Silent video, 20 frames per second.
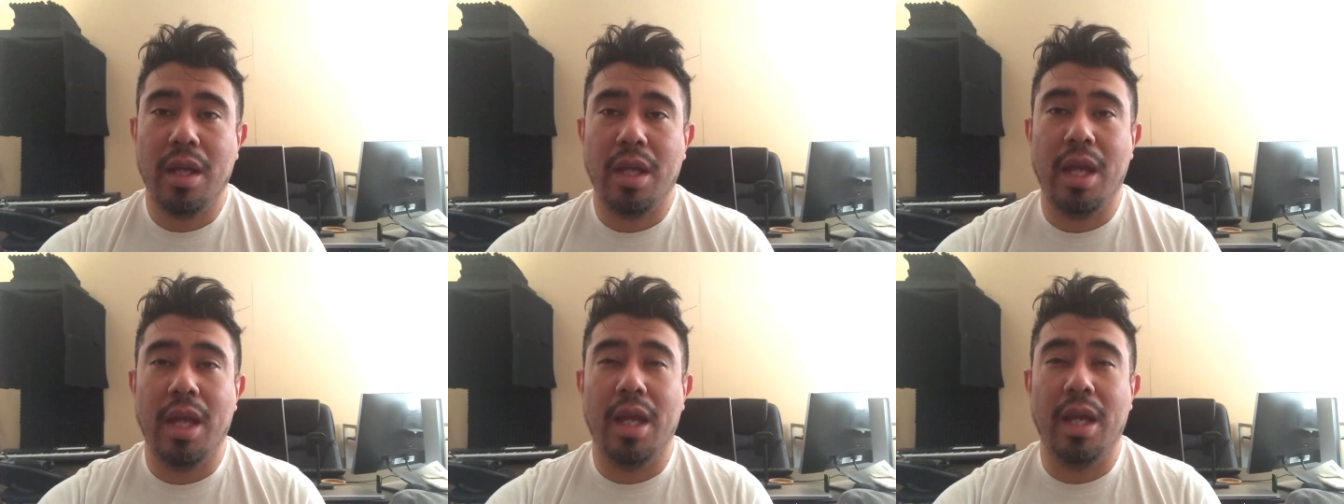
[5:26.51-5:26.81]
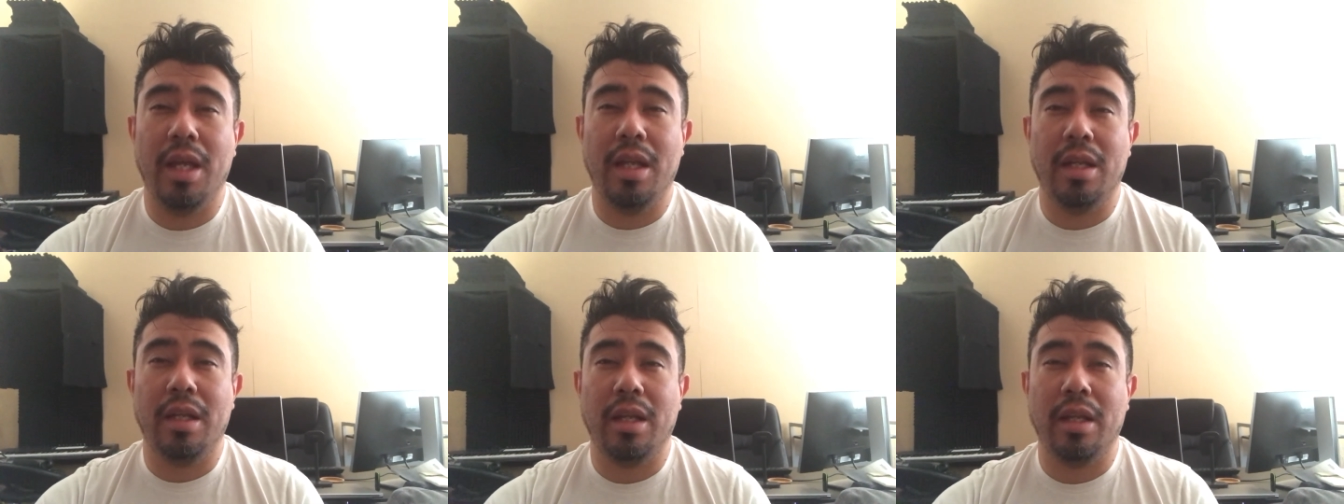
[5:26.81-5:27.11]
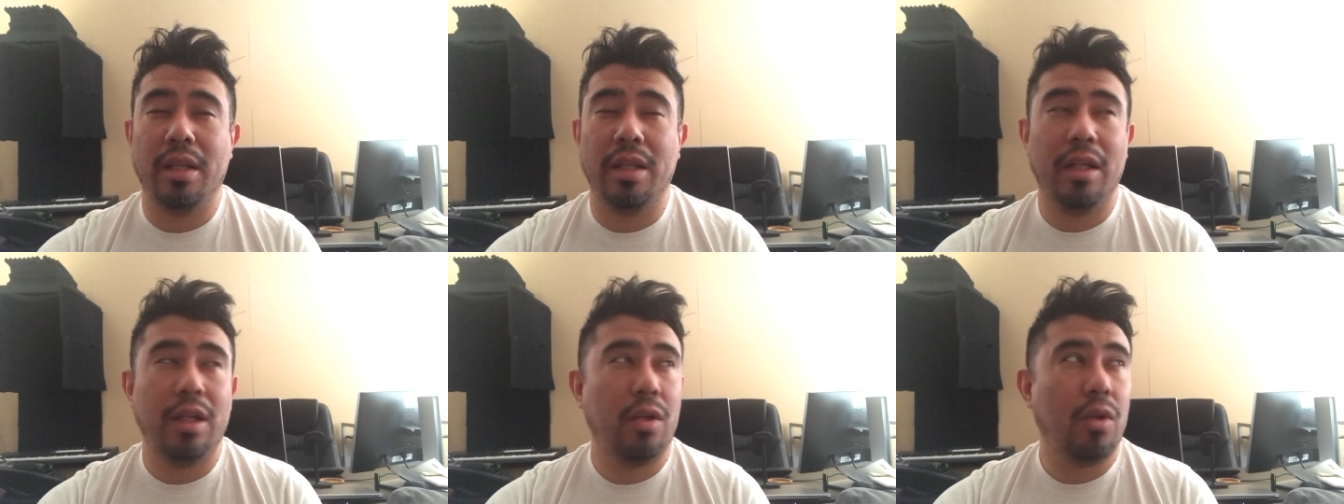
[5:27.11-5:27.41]
and I
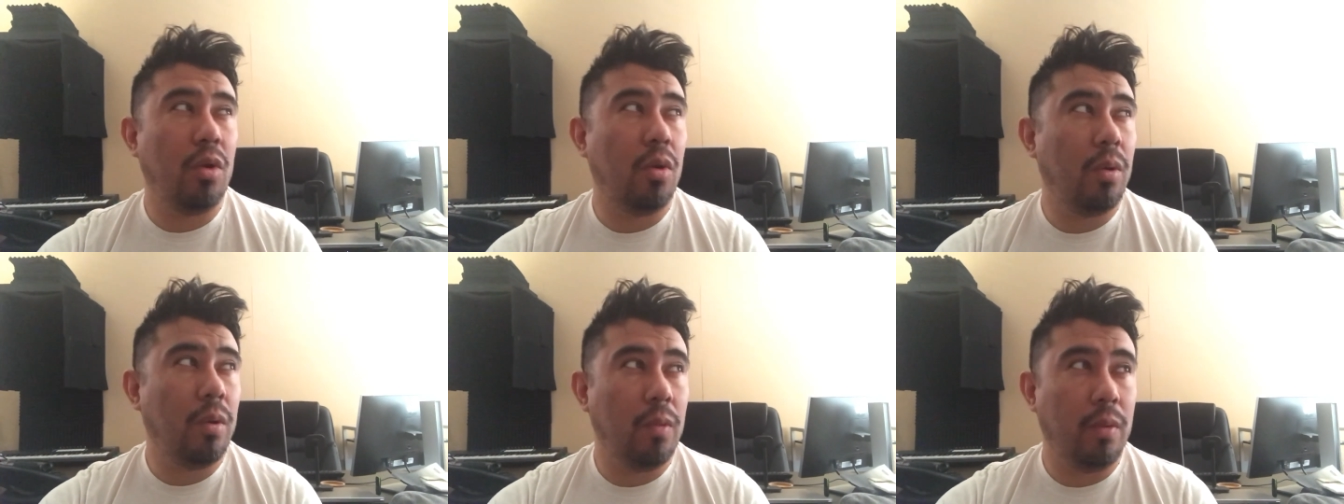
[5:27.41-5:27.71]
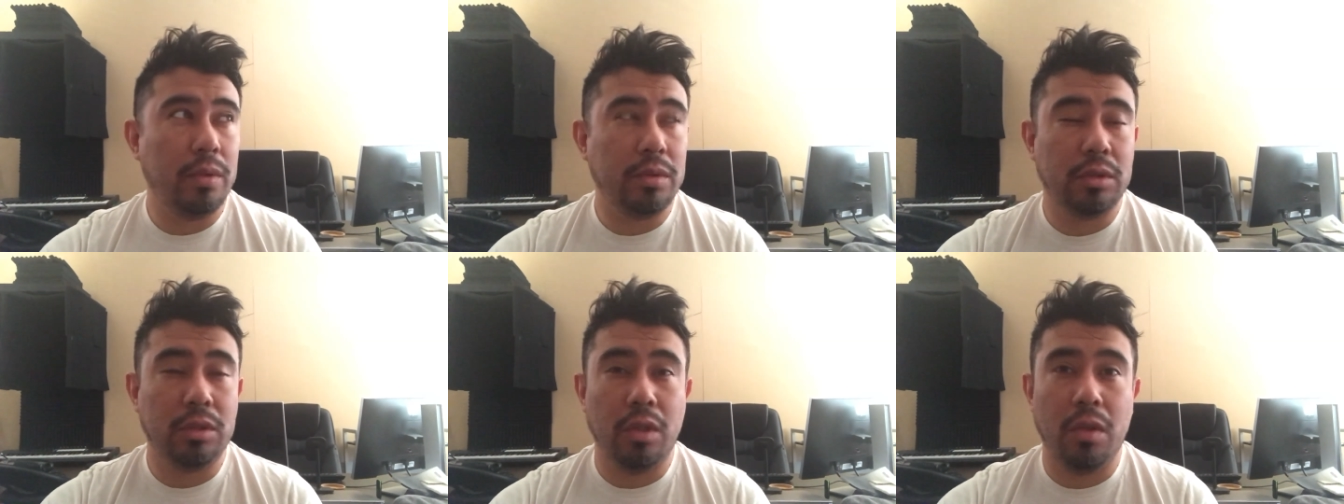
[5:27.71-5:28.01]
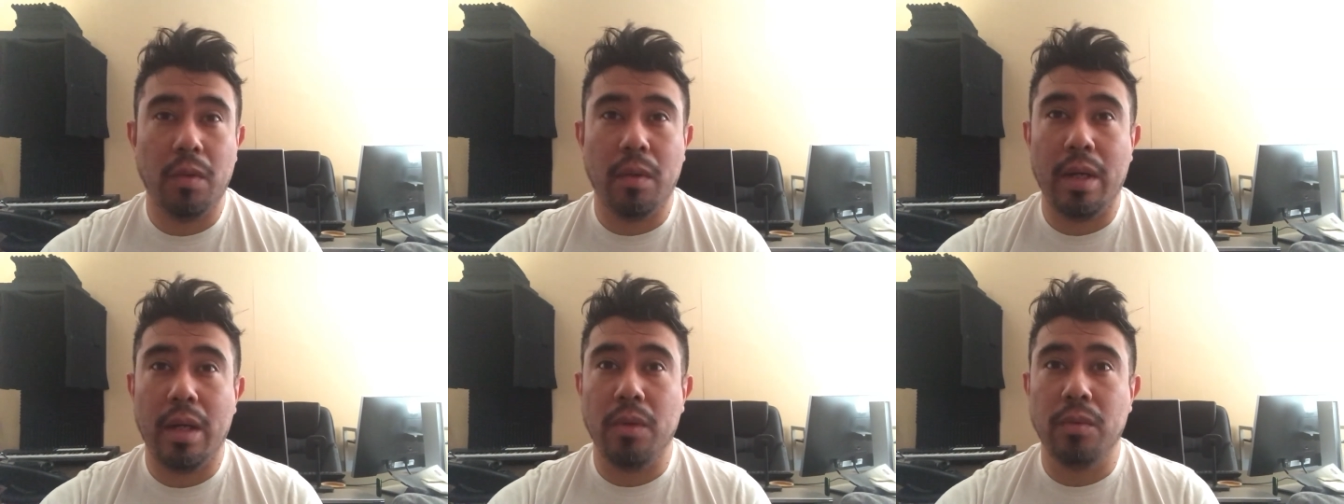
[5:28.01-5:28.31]
think no one wants to
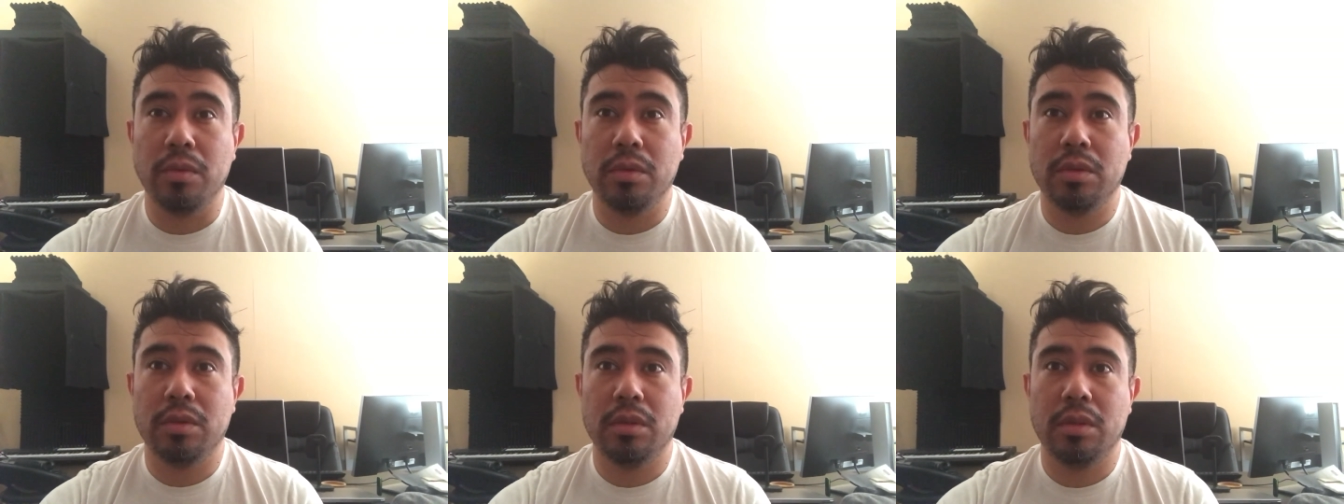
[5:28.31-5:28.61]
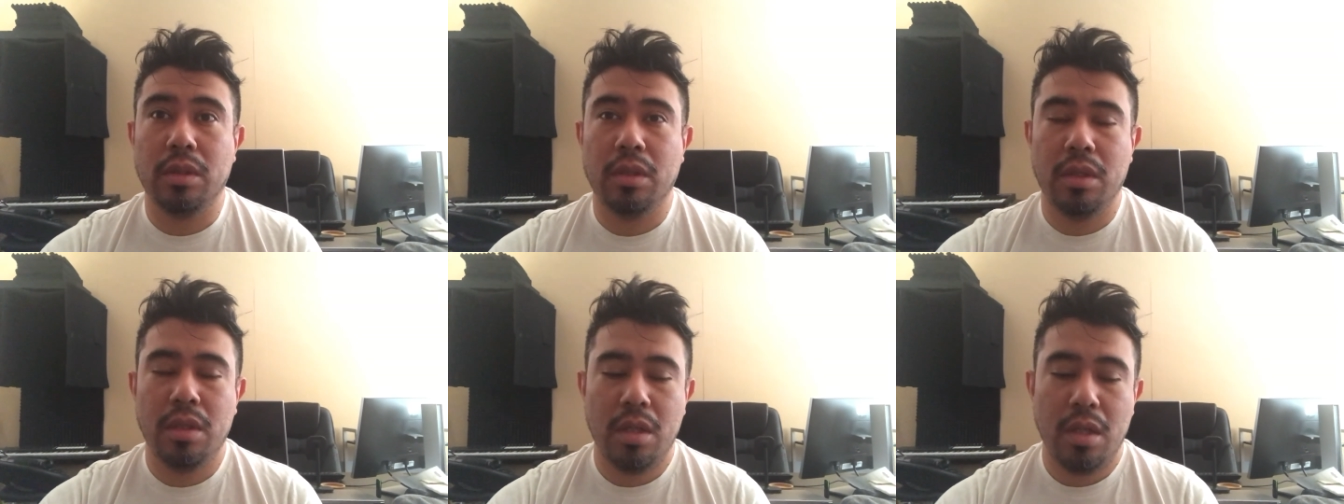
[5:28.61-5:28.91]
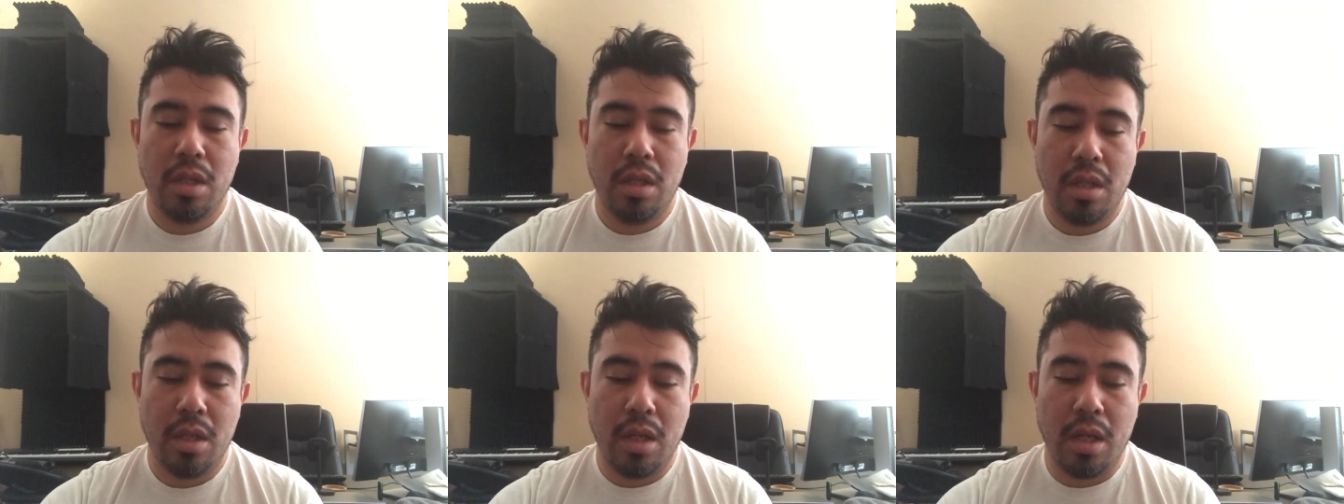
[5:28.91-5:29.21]
go out.
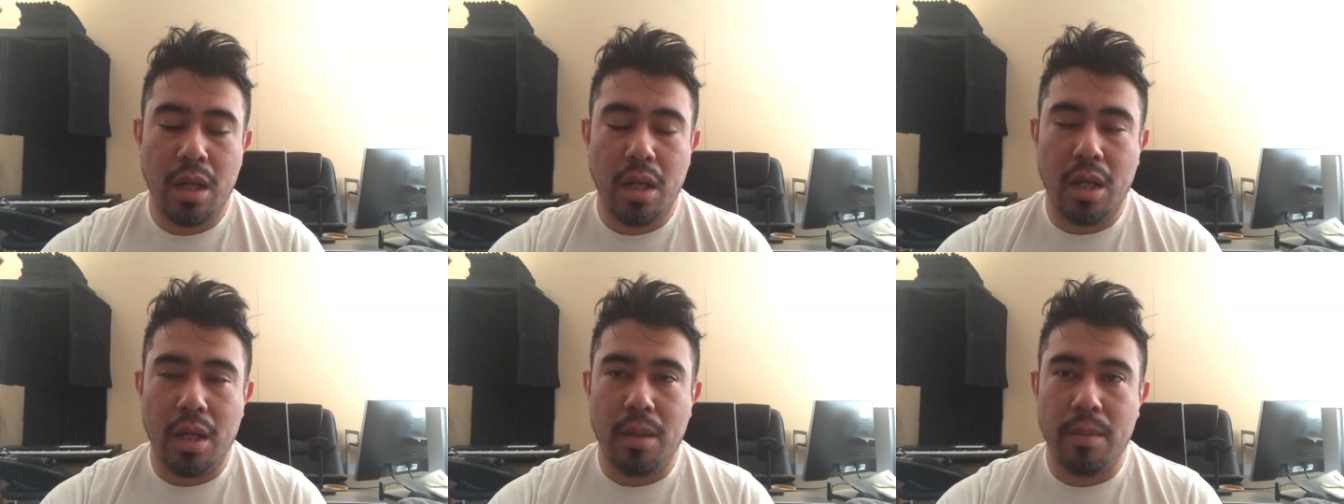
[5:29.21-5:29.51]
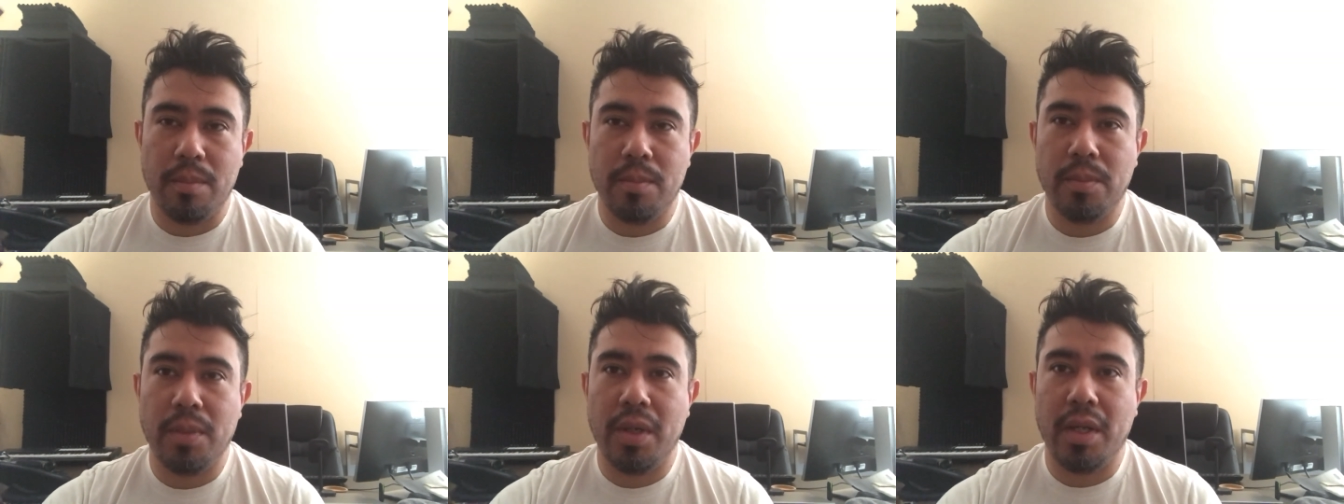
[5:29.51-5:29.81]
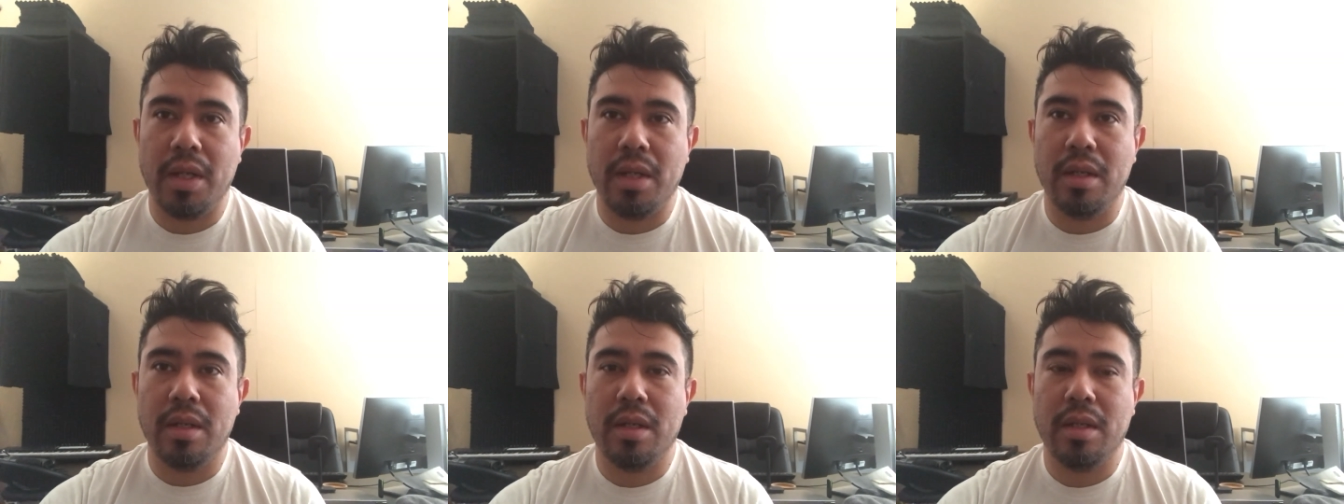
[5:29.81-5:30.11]
Um,
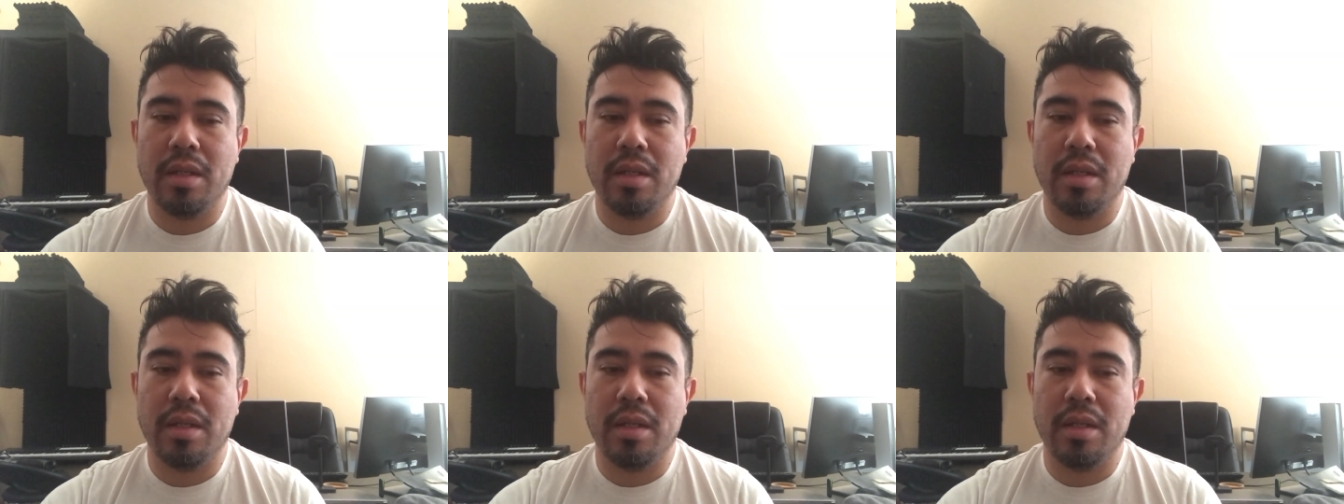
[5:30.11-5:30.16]
but